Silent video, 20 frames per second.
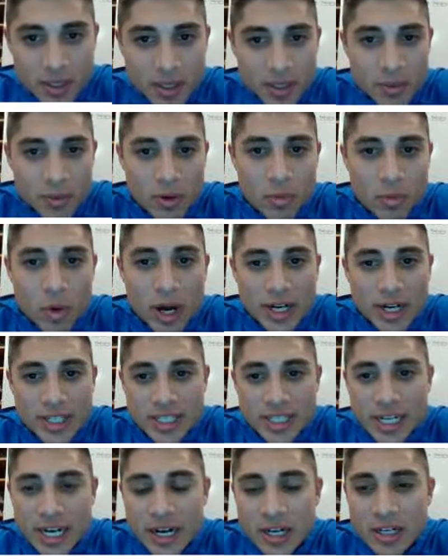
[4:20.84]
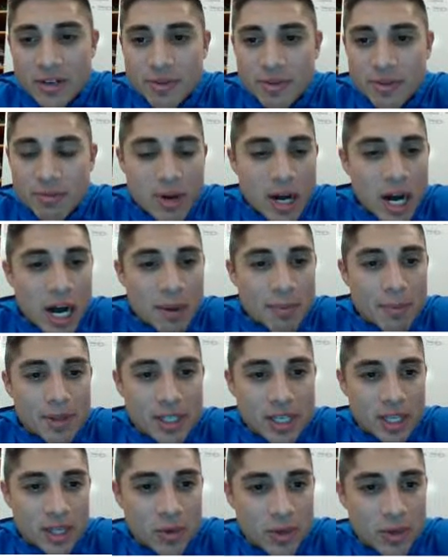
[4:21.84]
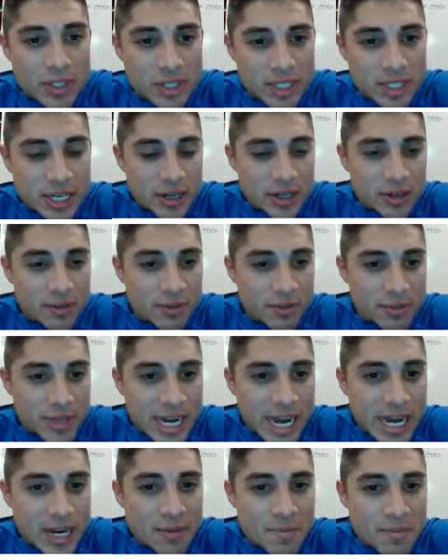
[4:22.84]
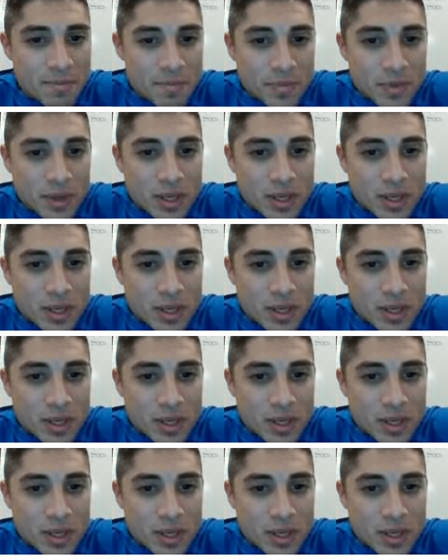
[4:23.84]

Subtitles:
okay, where one is inherited from mom and the other one's inherited from dad.